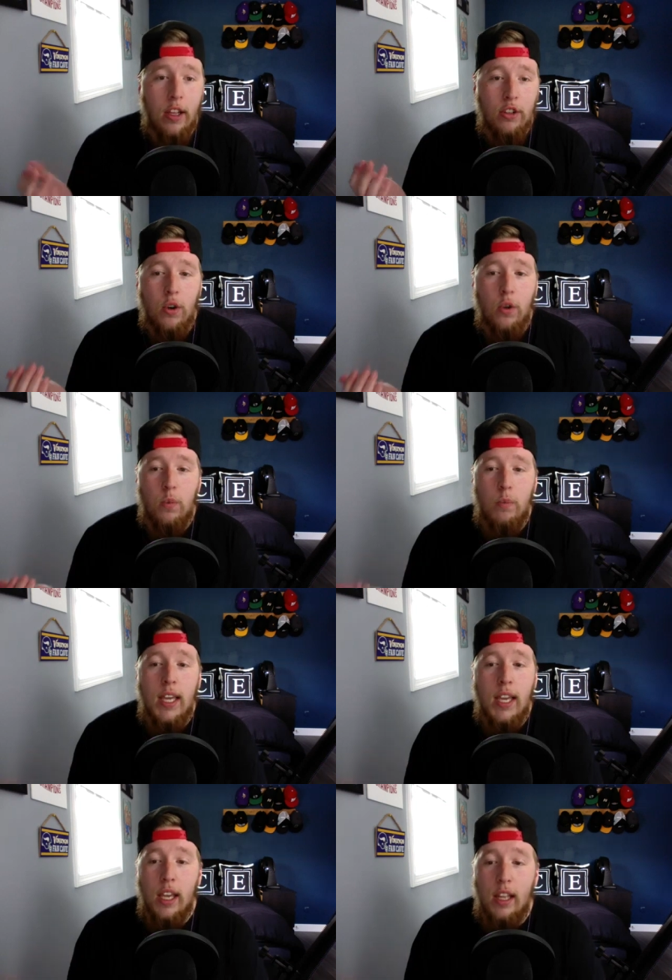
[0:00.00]
So
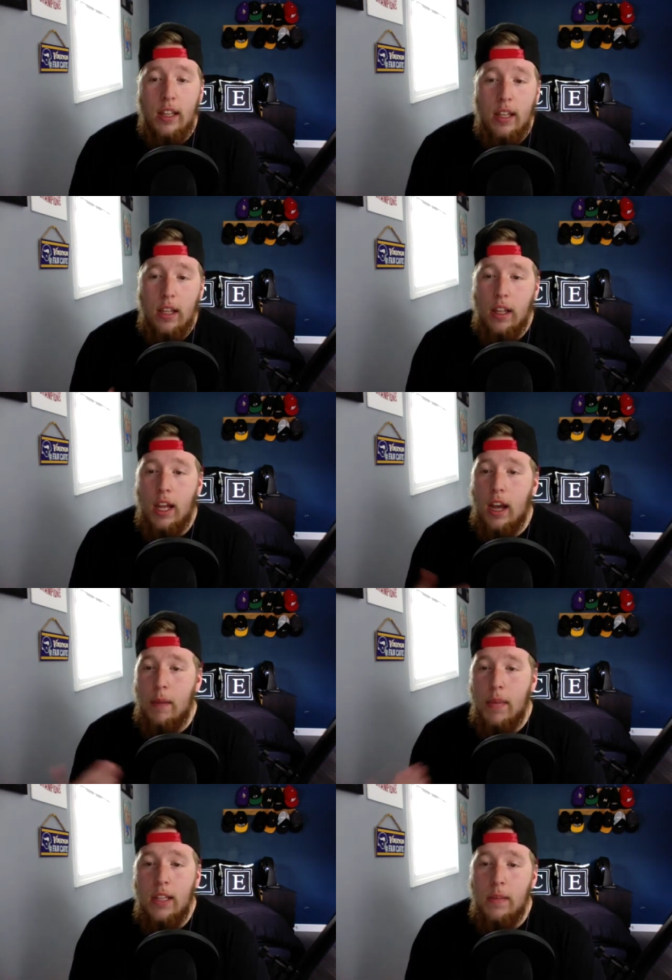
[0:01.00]
being in
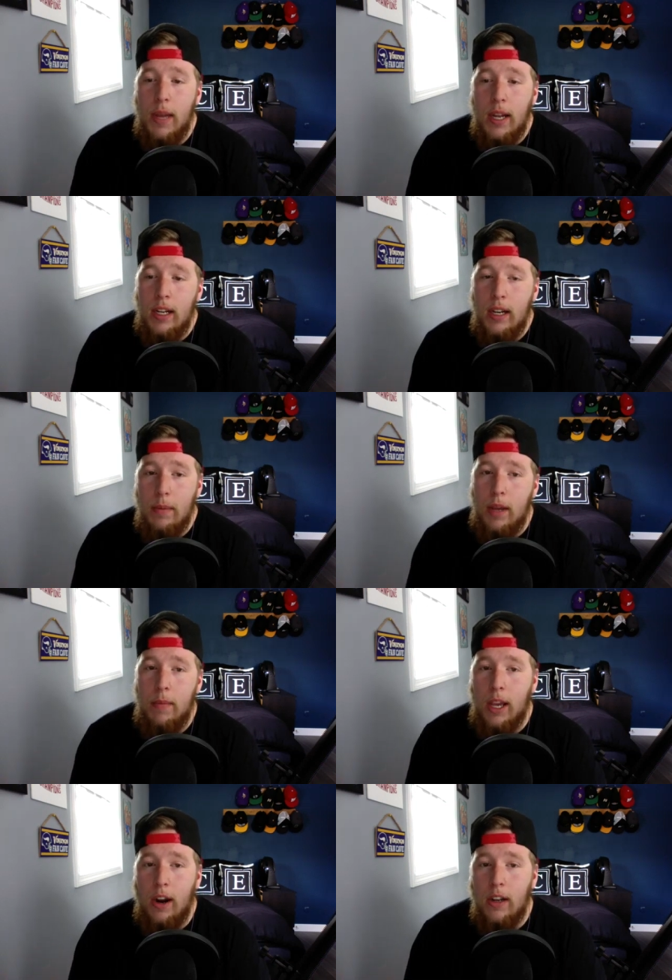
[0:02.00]
independent
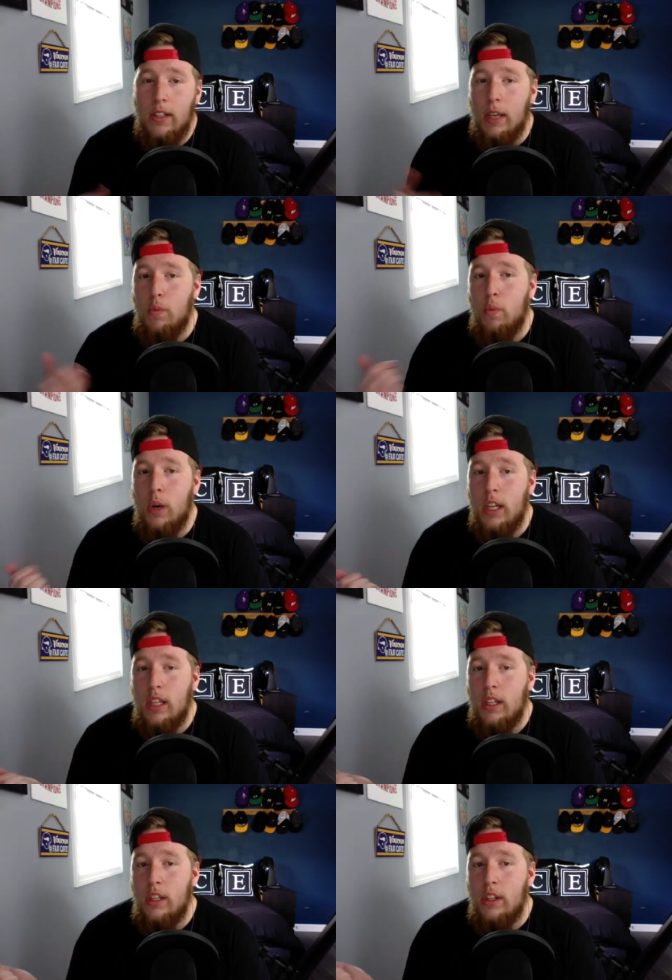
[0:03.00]
upcoming artists, like what
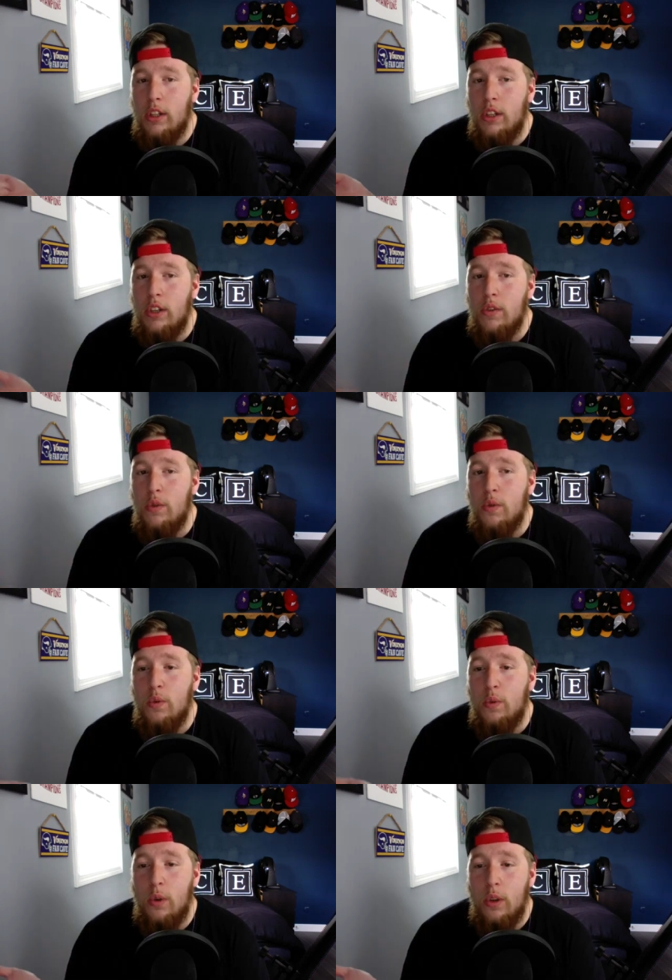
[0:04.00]
do
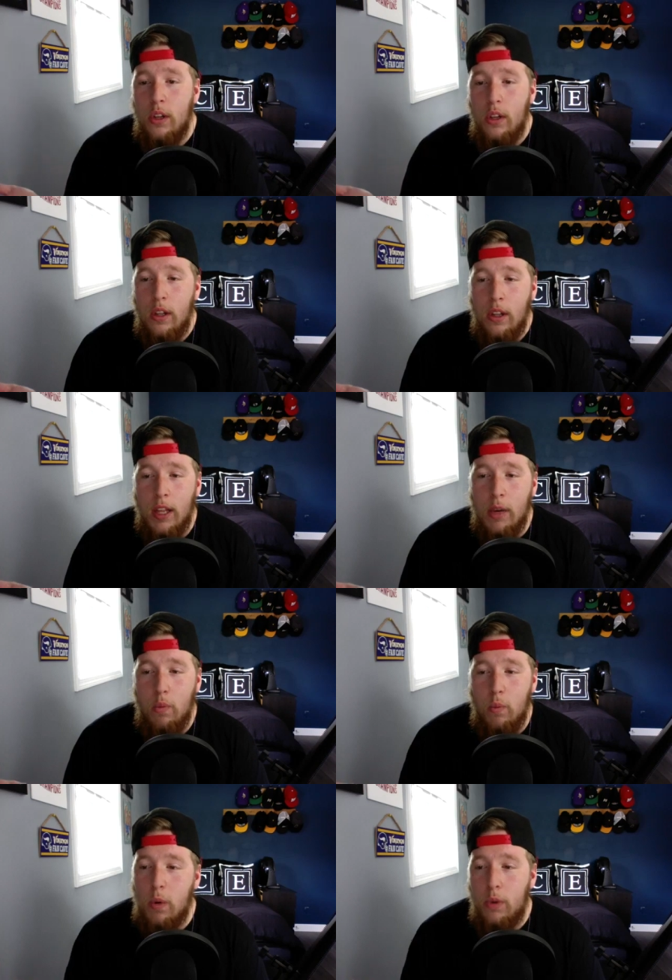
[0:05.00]
you like
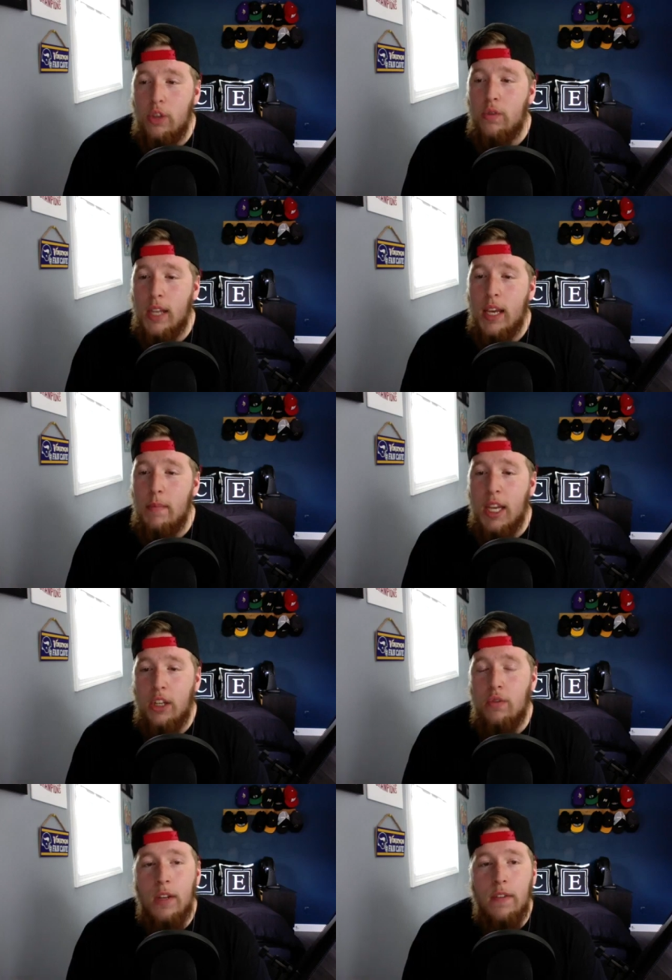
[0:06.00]
what would you say
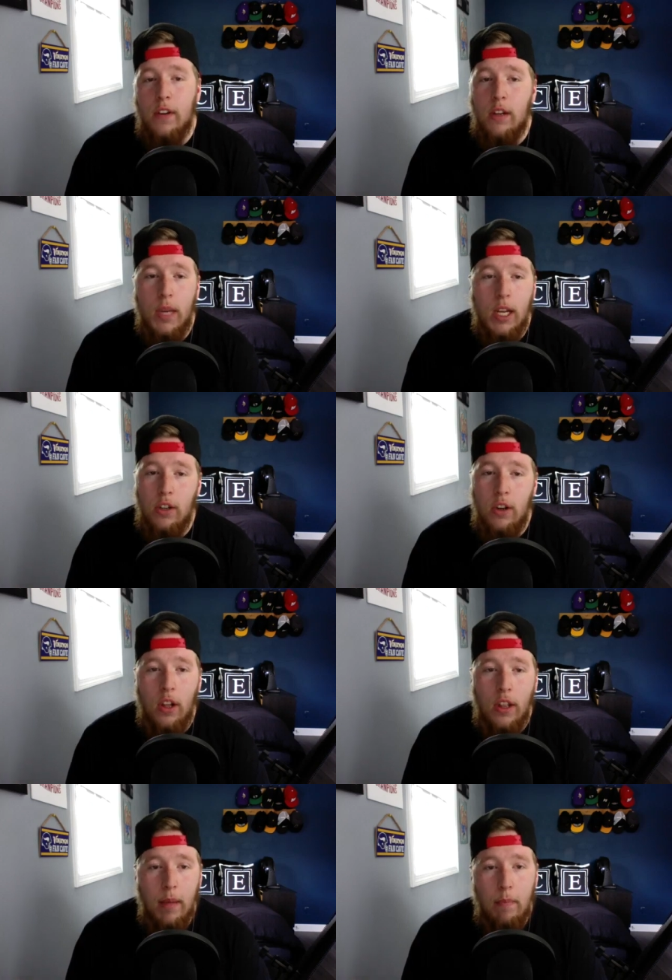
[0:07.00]
makes you different compared to
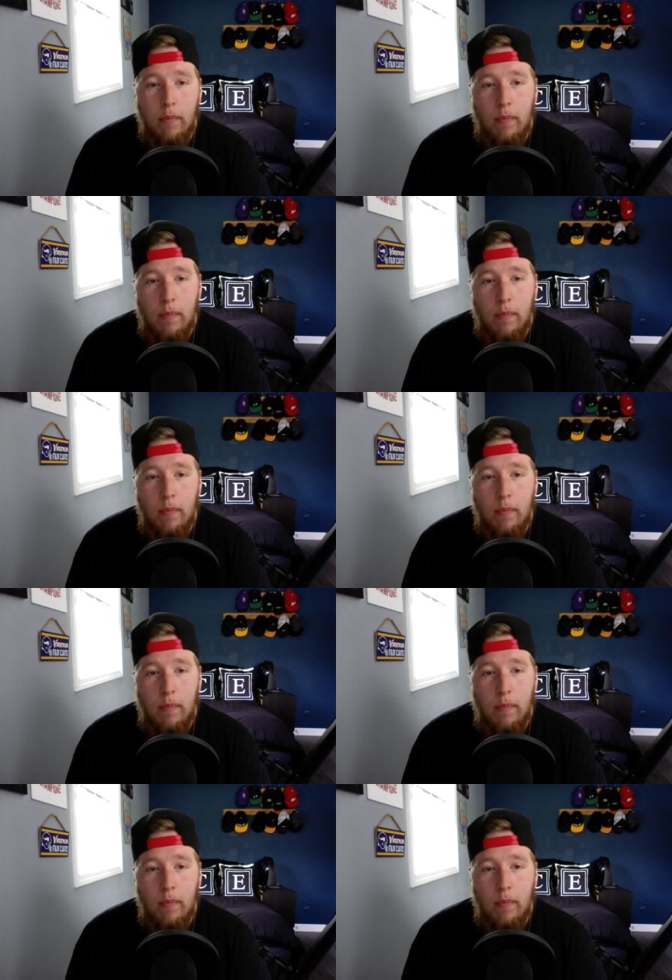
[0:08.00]
all of them?